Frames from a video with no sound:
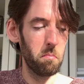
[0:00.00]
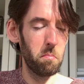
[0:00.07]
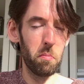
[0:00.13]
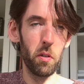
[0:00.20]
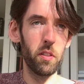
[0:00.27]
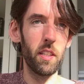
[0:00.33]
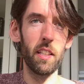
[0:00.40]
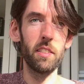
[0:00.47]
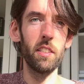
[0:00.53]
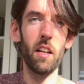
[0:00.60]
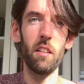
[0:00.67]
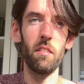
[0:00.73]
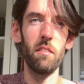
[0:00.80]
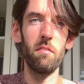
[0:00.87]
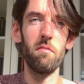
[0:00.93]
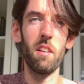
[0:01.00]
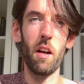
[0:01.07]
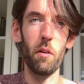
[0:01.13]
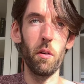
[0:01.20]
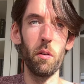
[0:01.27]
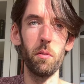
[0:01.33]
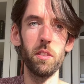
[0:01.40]
But that's not
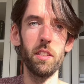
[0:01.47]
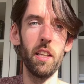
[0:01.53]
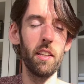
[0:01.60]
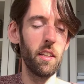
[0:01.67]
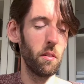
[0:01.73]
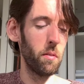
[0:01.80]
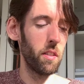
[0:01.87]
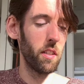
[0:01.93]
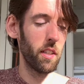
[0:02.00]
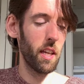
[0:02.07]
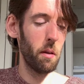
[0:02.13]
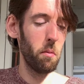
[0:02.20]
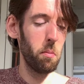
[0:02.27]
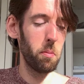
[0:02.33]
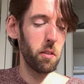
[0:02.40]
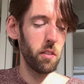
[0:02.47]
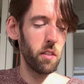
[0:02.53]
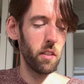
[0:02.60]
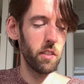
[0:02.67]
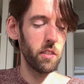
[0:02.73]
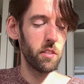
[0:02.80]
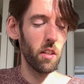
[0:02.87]
how I was thinking when I came up with it.
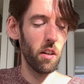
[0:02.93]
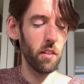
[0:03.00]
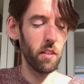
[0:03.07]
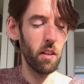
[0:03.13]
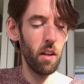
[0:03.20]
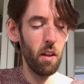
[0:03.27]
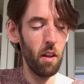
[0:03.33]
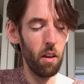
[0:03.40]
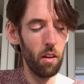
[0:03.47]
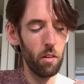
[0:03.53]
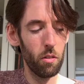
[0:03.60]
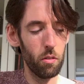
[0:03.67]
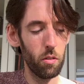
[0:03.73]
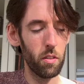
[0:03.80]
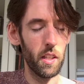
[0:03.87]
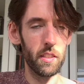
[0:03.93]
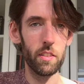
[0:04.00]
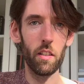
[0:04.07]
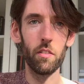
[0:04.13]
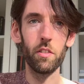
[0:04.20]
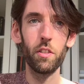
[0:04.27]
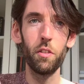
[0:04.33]
I just thought, ooh, that
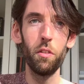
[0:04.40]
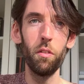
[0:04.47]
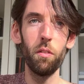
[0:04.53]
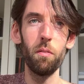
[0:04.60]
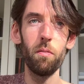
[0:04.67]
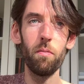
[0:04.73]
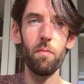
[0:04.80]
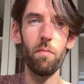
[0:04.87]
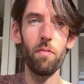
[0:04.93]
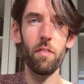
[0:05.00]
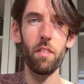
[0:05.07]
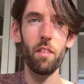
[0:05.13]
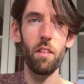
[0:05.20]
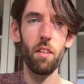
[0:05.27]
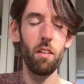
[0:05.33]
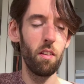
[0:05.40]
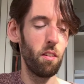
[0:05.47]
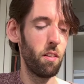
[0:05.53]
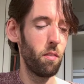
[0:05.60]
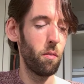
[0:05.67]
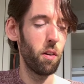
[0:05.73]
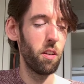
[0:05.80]
sounds cool.
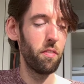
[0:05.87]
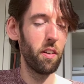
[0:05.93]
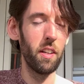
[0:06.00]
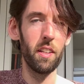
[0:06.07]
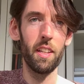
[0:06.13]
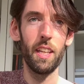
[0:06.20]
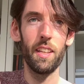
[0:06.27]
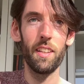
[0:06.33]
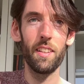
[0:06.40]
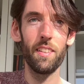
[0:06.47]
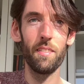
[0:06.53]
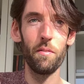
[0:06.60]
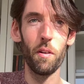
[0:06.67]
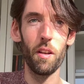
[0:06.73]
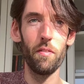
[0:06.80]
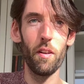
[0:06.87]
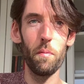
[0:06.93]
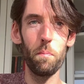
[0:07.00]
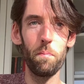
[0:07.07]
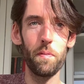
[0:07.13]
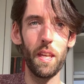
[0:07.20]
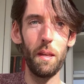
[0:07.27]
What if I
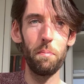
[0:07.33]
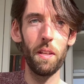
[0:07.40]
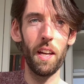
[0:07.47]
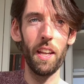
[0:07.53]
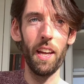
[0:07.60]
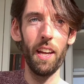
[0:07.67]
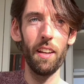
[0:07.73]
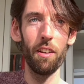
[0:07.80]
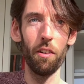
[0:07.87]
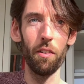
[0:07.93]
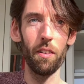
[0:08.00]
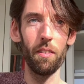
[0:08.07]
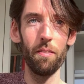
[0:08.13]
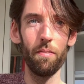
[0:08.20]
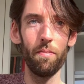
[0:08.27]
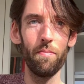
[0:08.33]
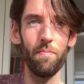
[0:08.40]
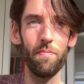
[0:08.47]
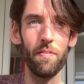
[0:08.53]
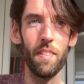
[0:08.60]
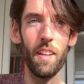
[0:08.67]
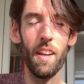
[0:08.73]
keep that A going,
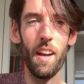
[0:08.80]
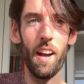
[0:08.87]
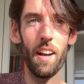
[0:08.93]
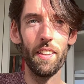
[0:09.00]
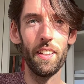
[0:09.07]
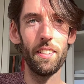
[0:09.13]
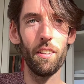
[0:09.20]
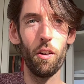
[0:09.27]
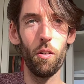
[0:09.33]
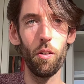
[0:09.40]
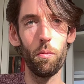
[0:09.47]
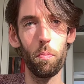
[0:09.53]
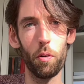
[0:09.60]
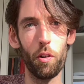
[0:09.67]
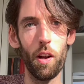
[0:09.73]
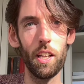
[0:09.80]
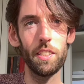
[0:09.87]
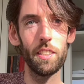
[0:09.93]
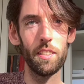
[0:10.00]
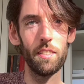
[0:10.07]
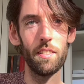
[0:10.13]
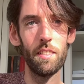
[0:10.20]
and then the whole
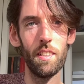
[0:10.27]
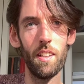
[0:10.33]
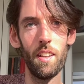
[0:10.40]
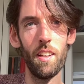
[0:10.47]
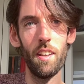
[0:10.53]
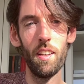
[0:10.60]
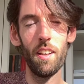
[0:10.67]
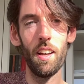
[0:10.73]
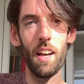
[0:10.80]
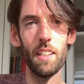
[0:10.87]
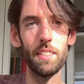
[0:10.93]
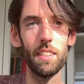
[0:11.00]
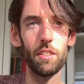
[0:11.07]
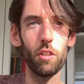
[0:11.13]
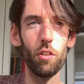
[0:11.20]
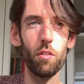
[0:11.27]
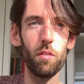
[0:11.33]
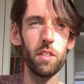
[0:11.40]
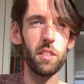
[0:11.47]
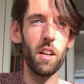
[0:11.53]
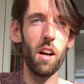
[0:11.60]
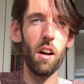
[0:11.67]
progression has this
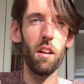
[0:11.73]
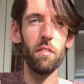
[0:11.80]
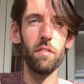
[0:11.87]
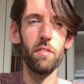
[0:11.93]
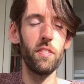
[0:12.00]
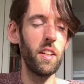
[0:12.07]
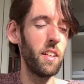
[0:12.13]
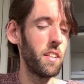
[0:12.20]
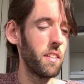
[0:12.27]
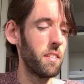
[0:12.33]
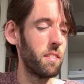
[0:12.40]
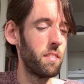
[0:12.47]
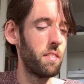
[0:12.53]
unresolved feeling.